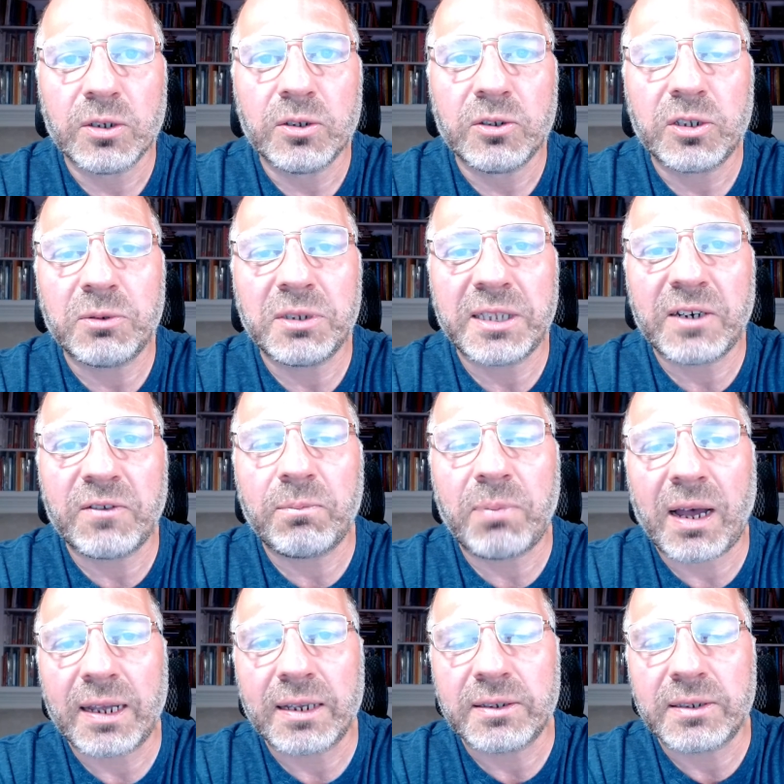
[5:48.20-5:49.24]
So instead of
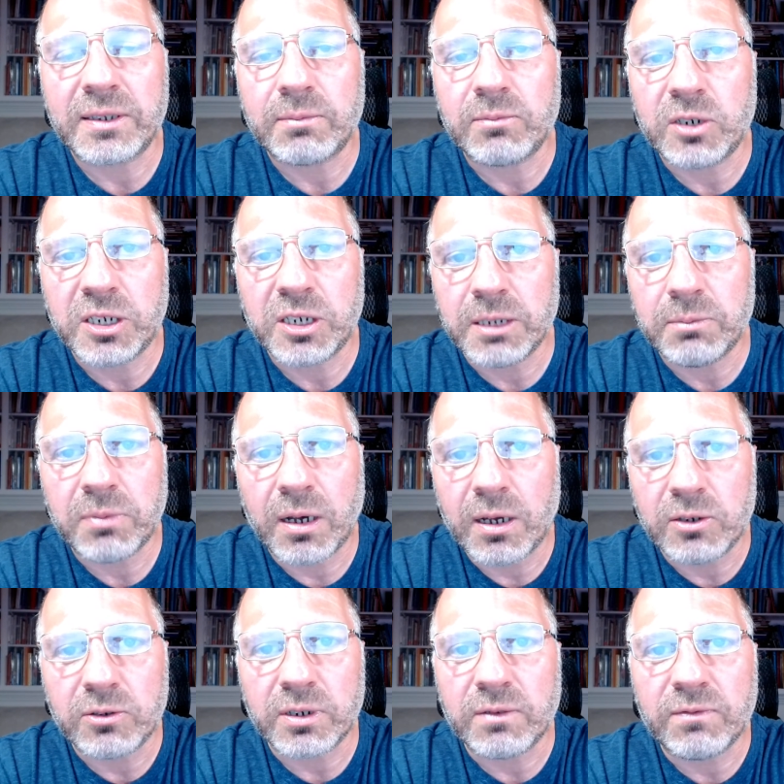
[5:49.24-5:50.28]
buying some cheap
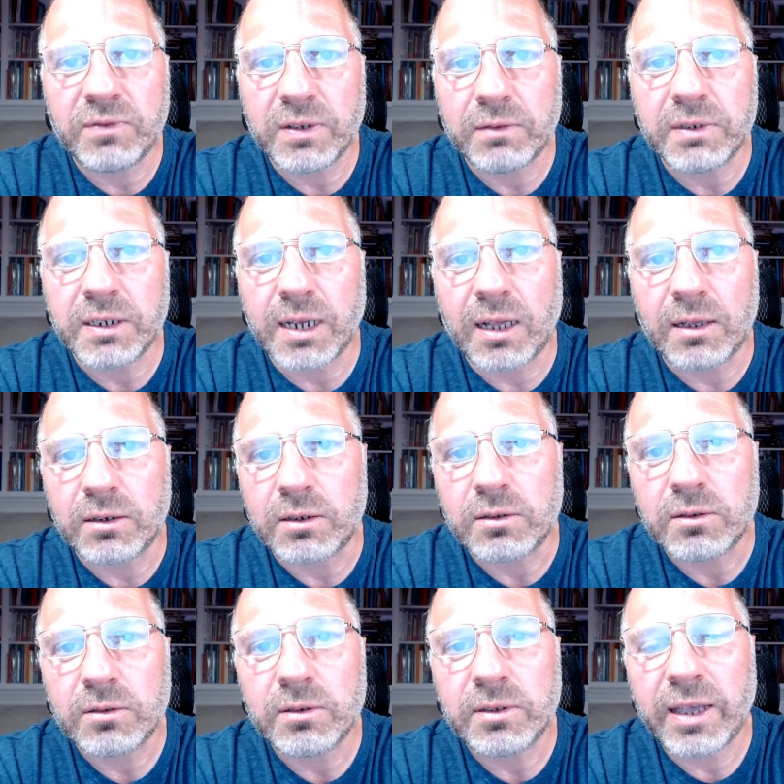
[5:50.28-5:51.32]
$150
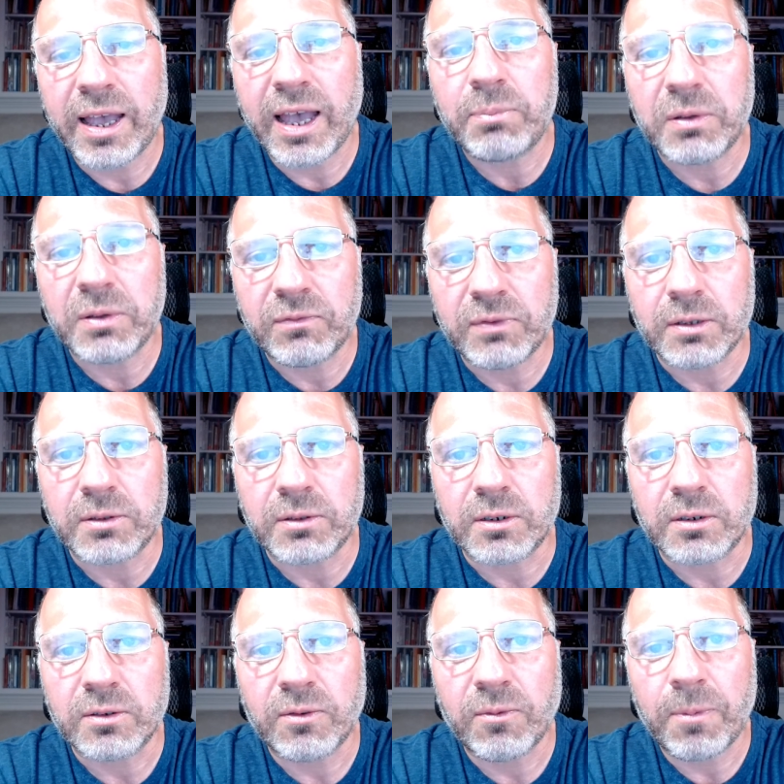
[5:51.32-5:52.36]
HEPA filter,
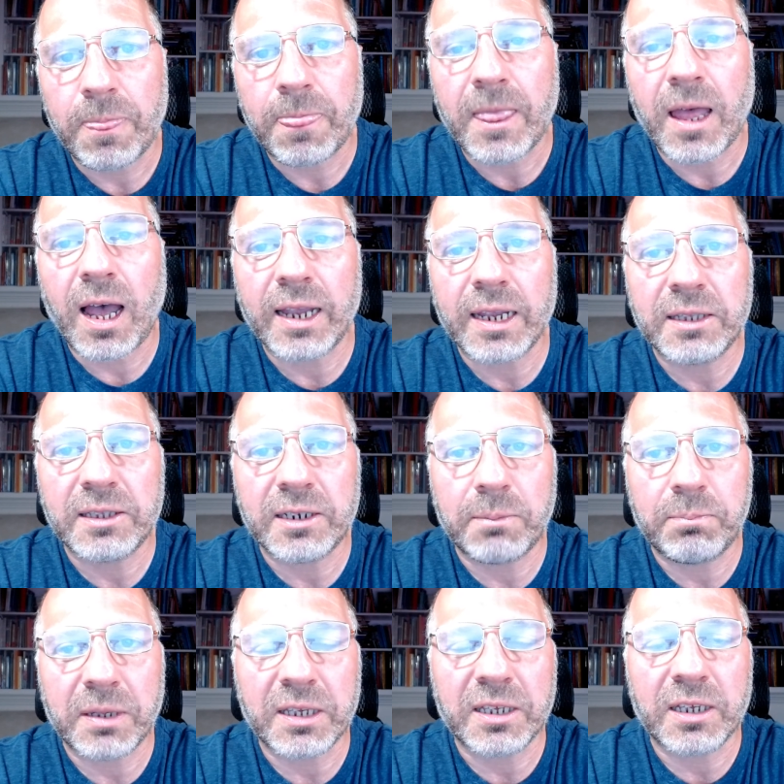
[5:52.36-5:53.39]
I ended up
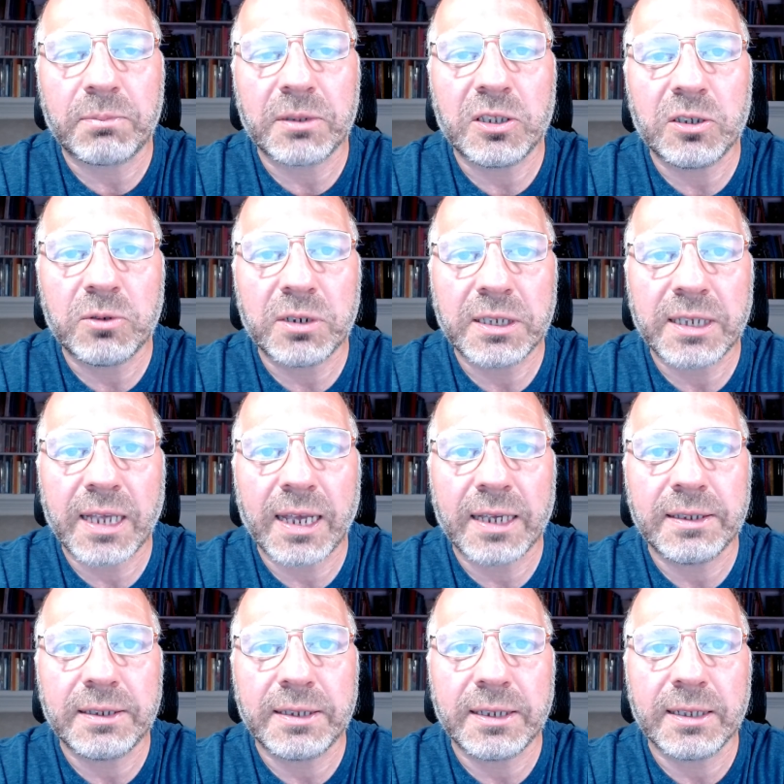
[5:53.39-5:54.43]
picking up a USA
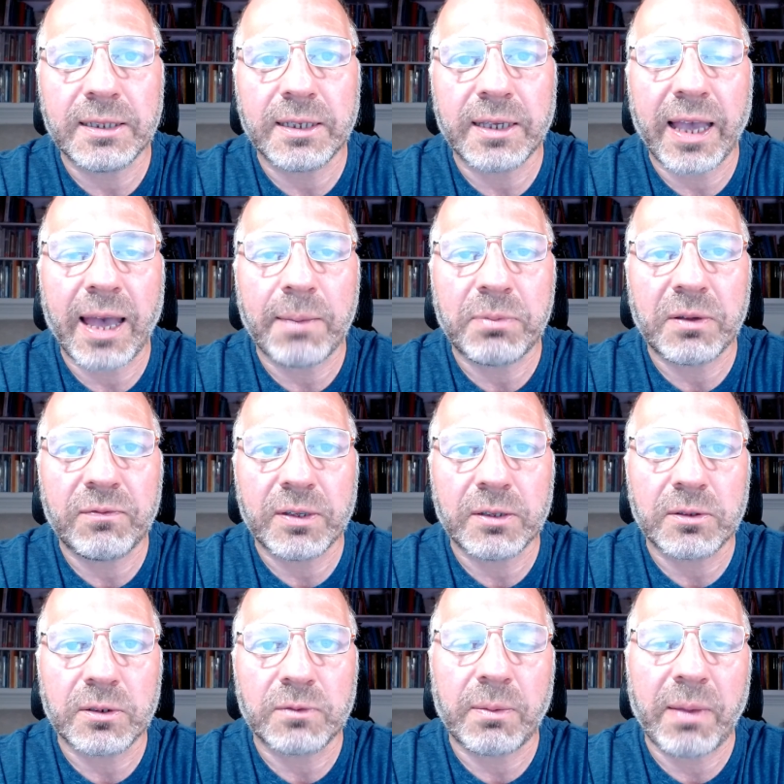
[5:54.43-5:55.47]
sealing HEPA
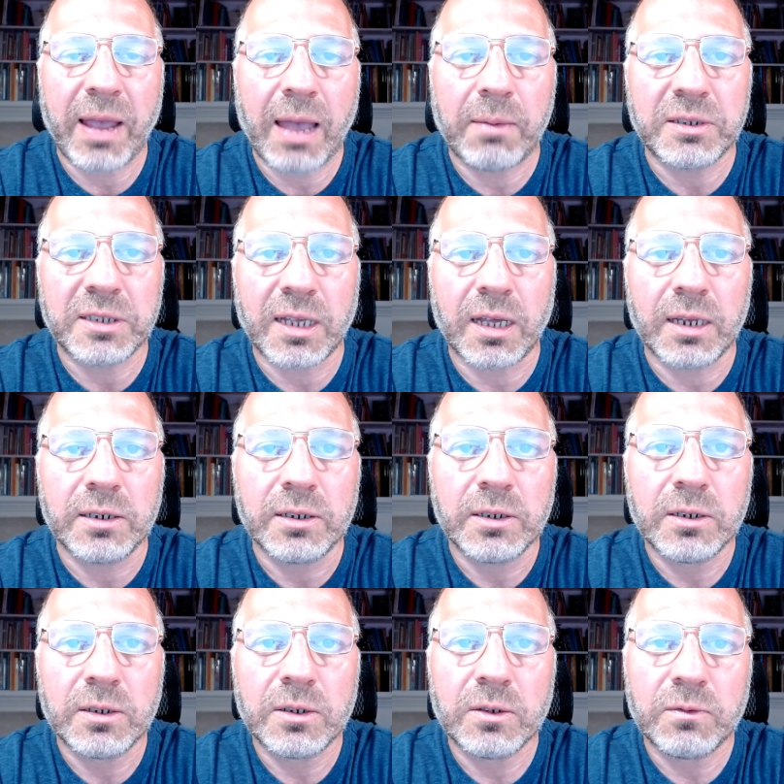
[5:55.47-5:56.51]
filter from Amazon
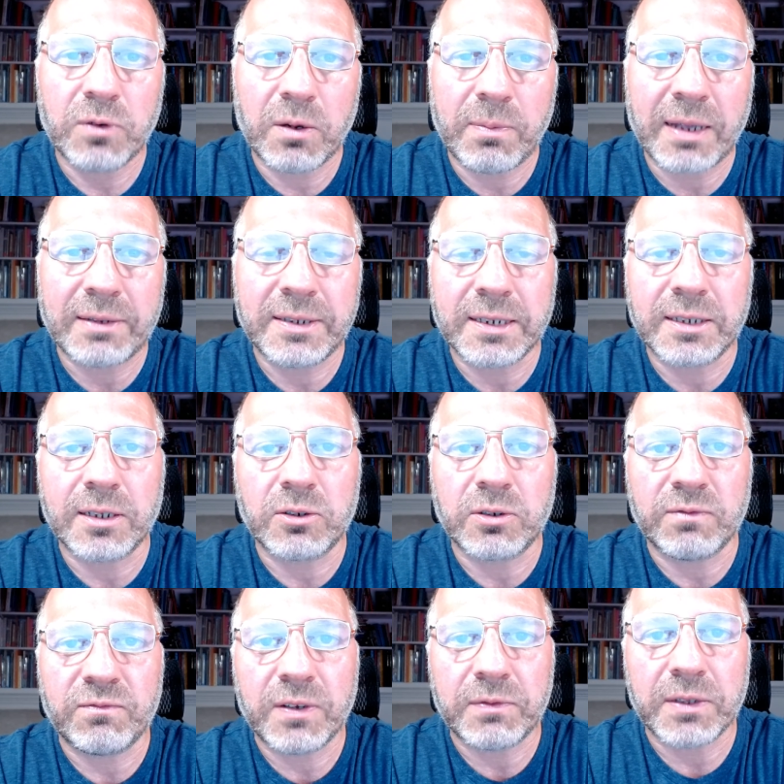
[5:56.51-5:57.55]
for about
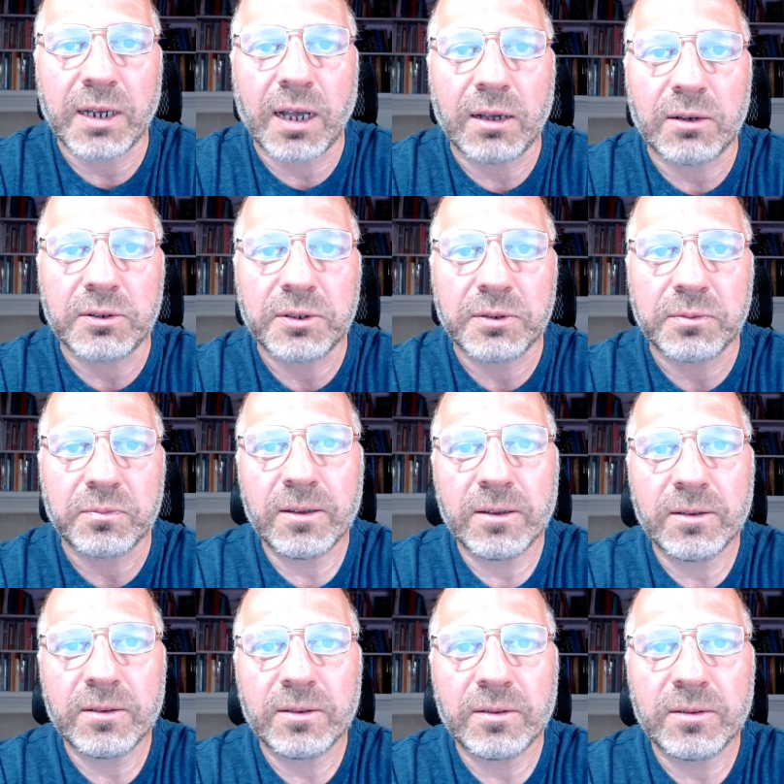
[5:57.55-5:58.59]
$650.
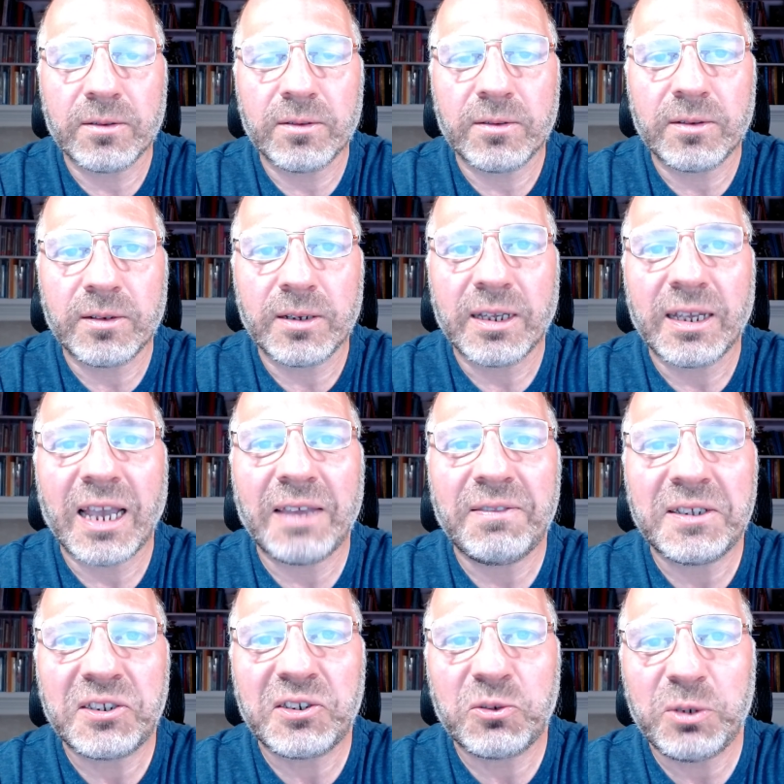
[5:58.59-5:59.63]
And
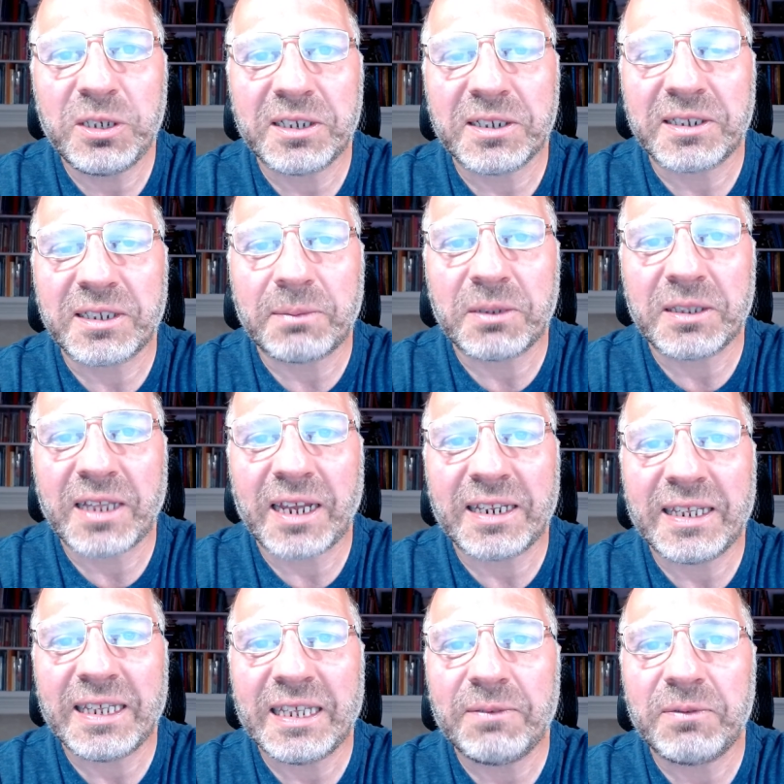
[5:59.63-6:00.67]
this tweak is something that
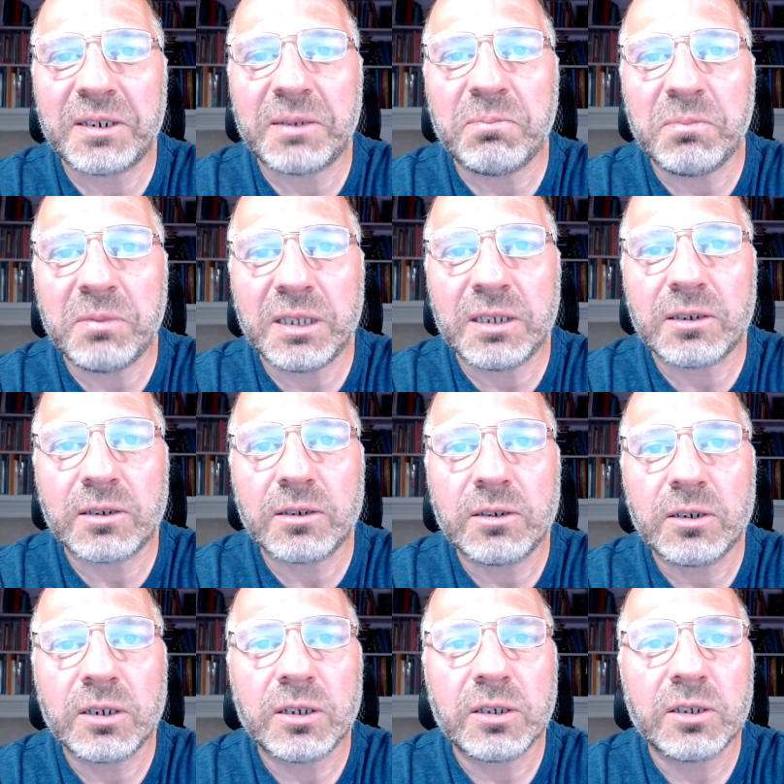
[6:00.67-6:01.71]
even Amir,
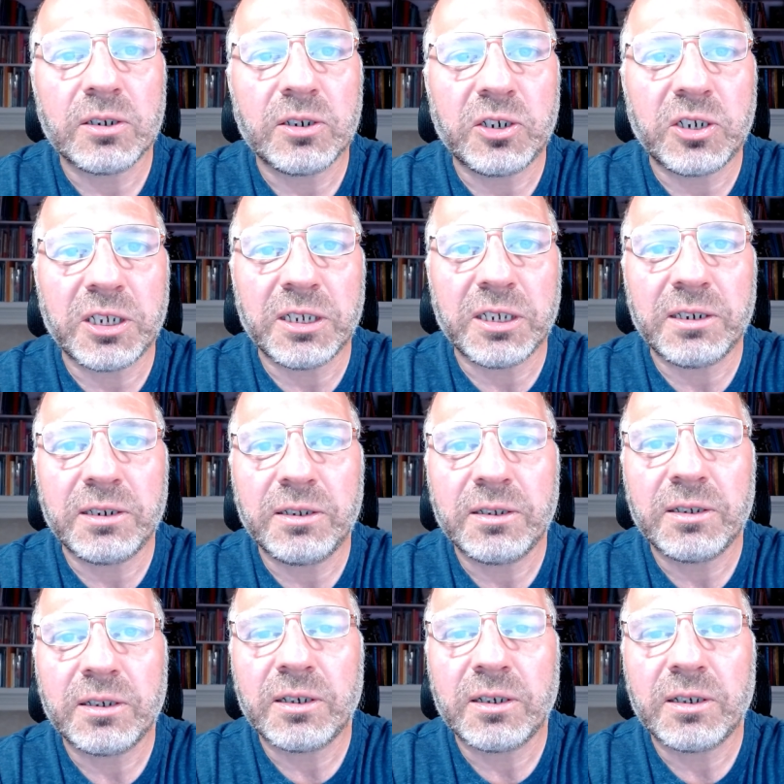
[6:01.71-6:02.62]
Gene,